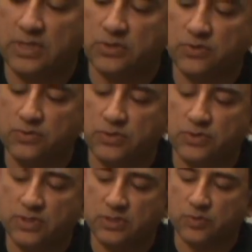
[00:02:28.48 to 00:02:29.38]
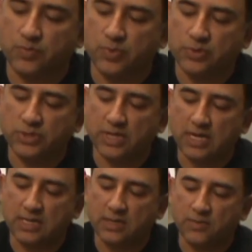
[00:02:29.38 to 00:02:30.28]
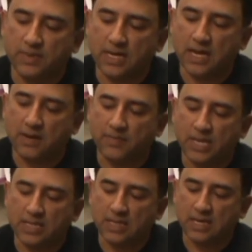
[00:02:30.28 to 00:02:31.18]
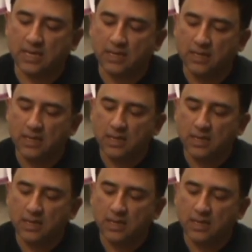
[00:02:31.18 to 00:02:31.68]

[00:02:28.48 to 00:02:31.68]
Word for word: need to do is you need to push it a little bit up like that,